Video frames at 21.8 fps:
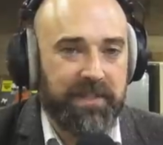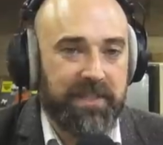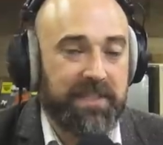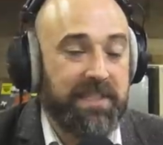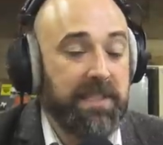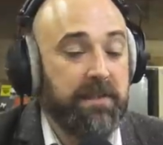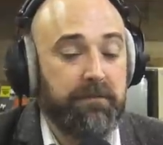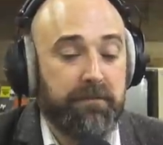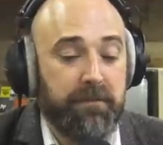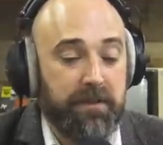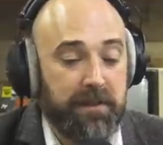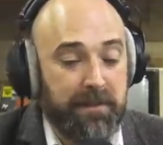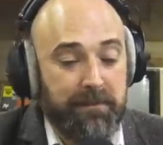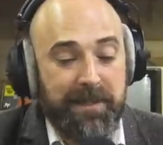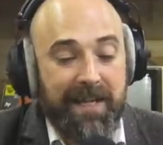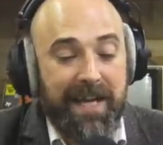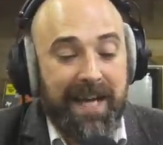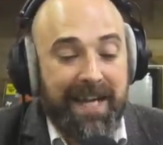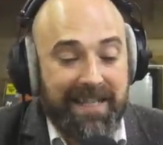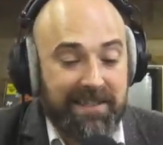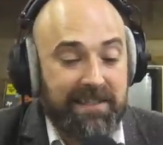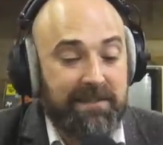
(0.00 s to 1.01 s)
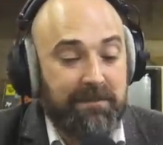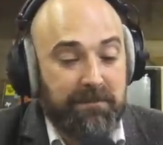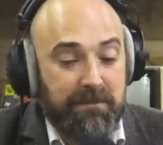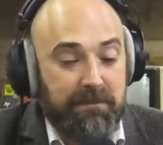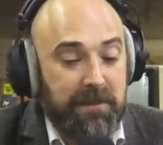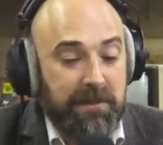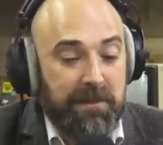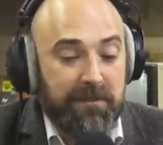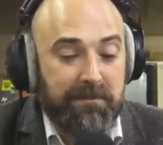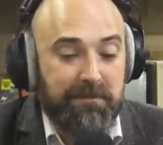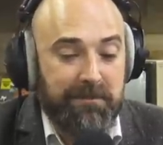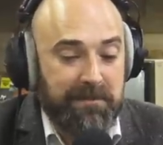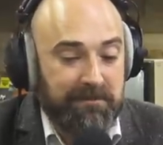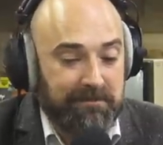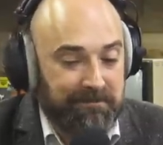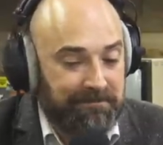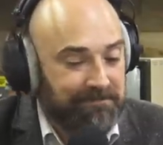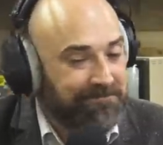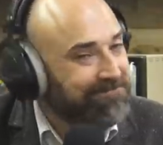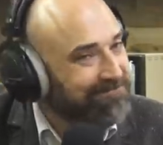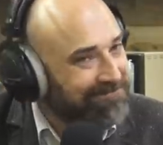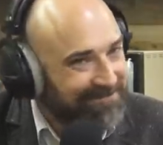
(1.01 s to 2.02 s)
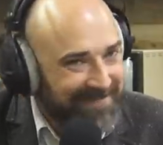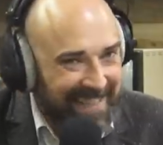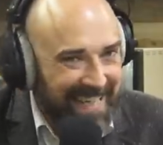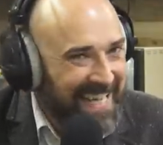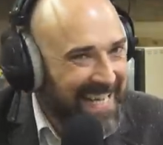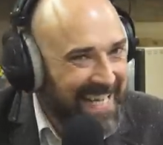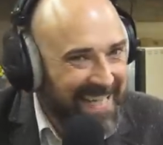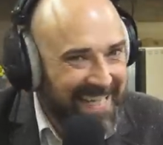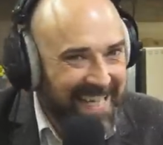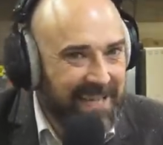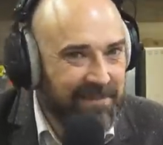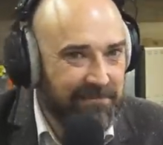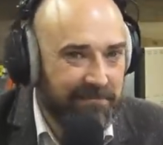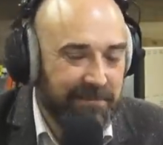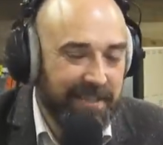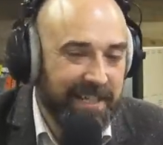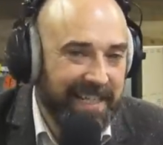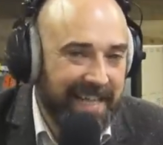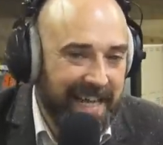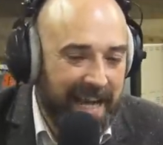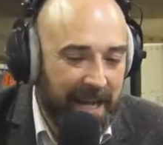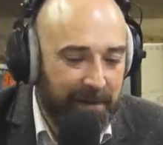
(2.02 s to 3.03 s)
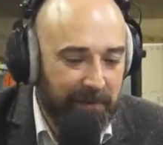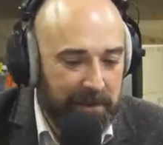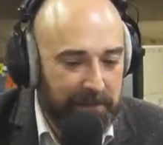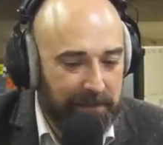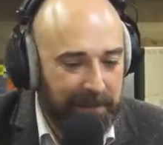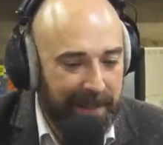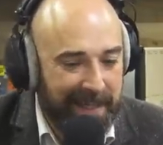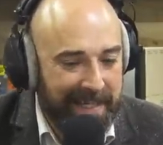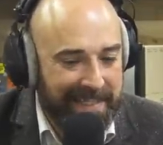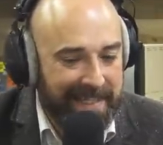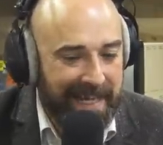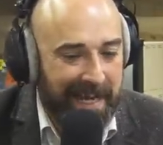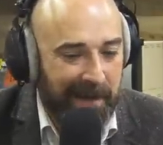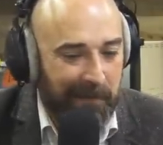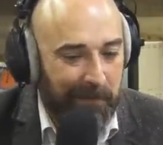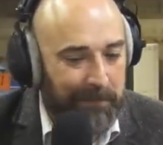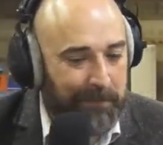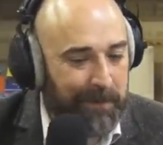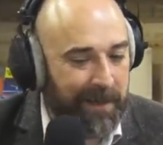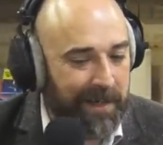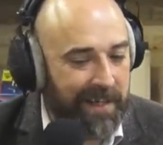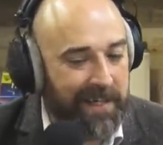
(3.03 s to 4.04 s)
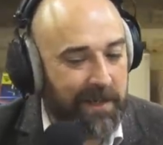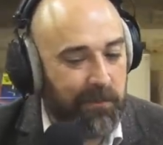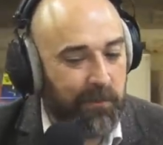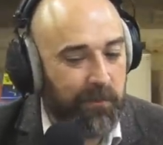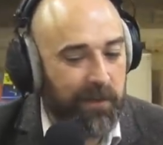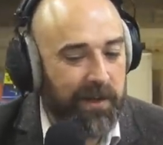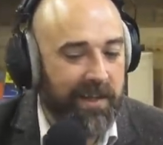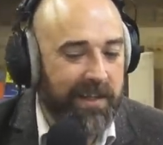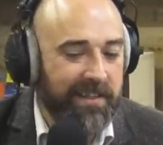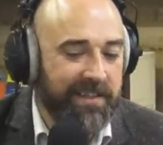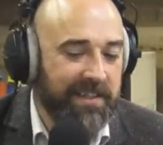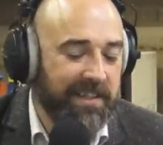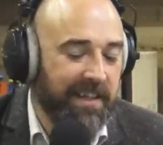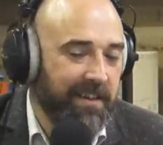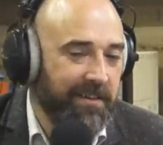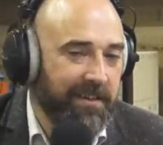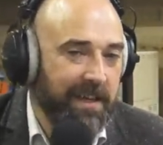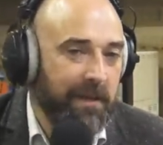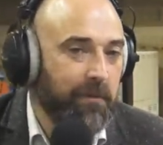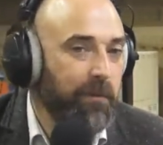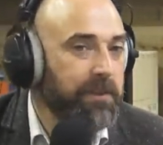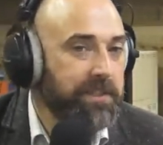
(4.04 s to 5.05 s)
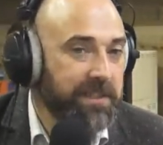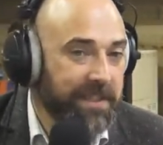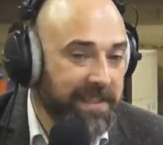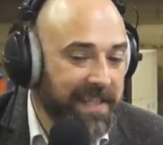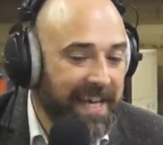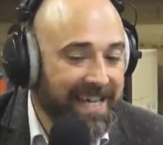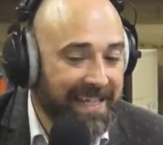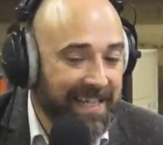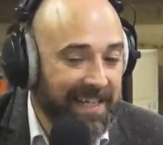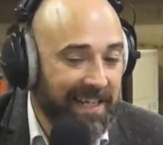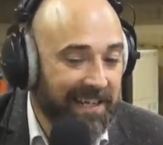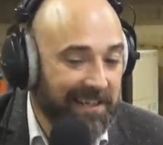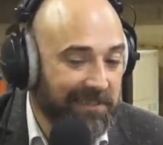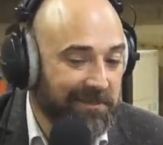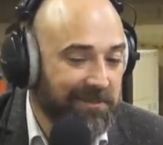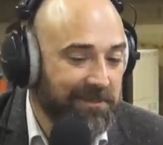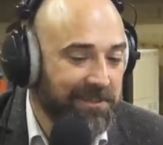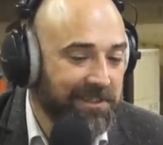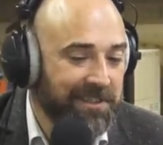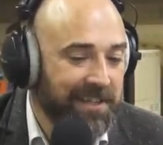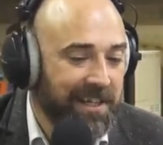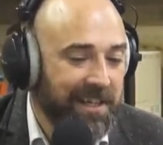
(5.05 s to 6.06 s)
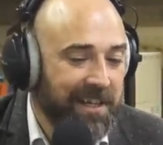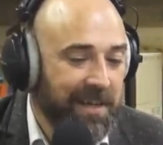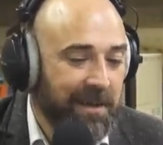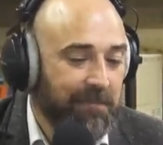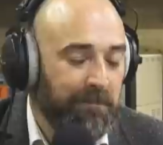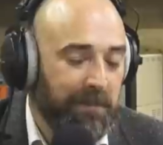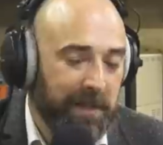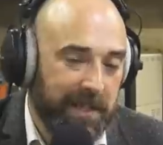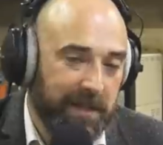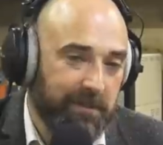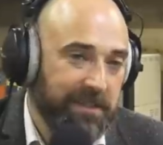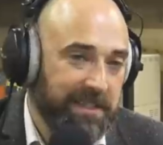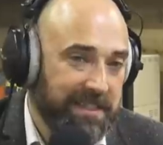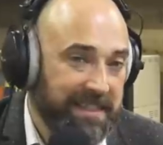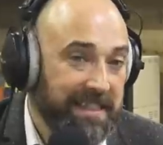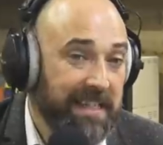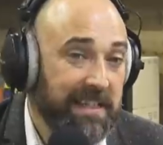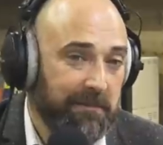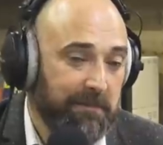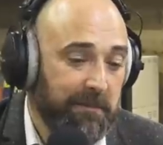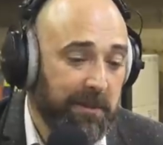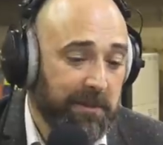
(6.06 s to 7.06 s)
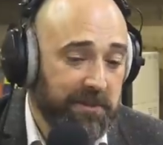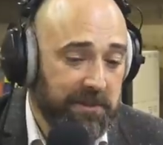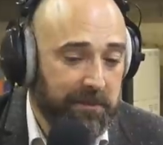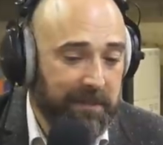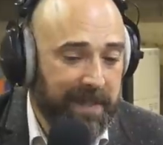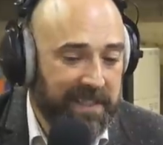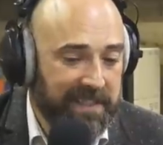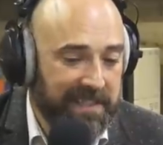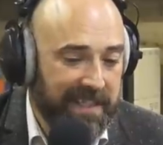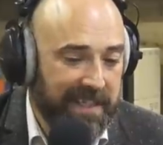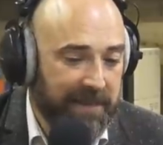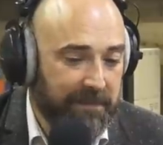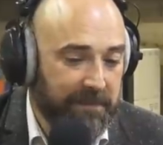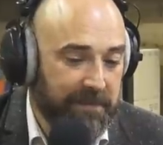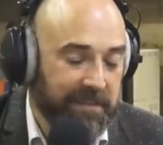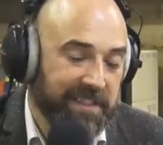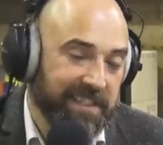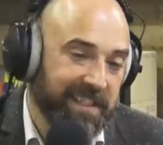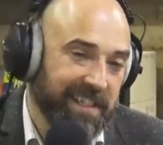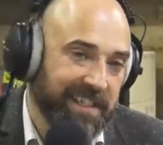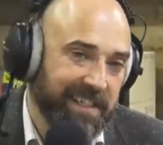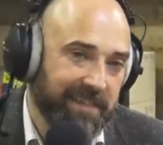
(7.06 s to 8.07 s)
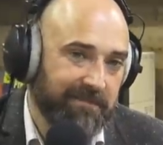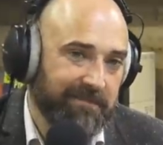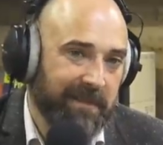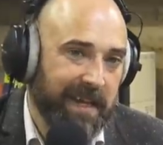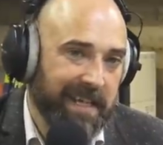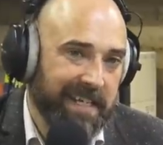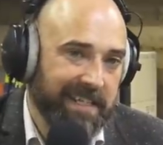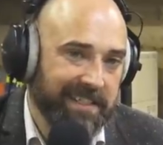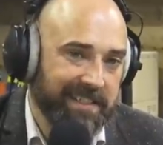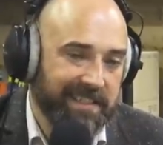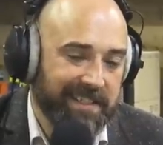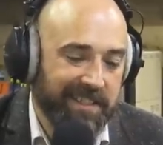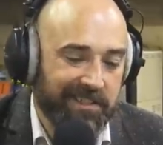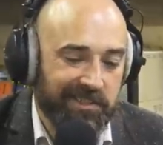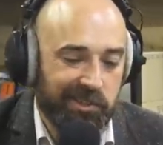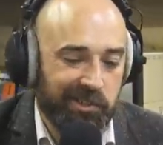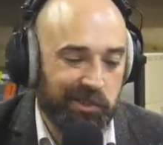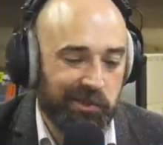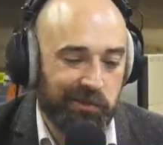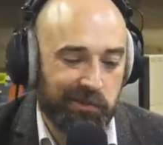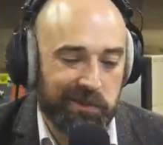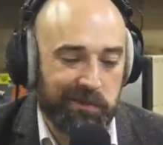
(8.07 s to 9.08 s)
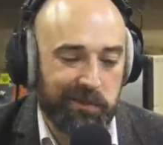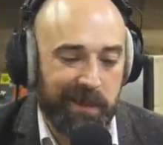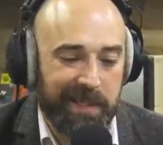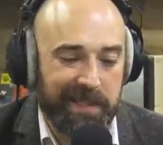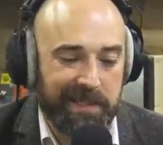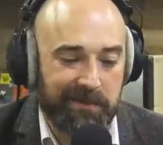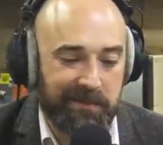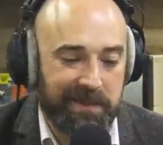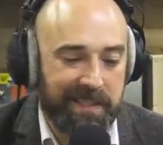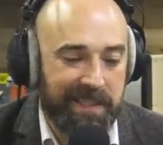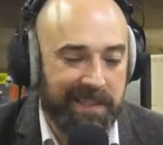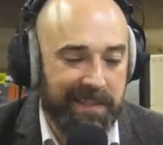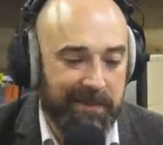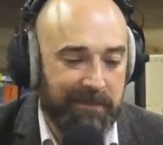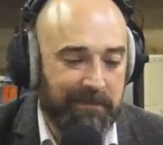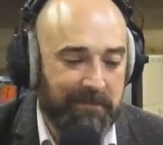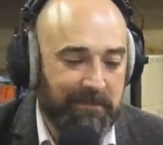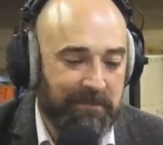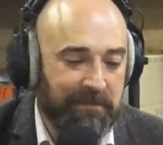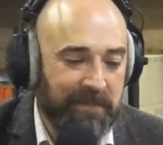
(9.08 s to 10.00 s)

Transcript: Steve Furber has confirmed. It ain't really how it played out, but it you know it wasn't that close, but it was still a monumental effort to get it made in such a short space of time.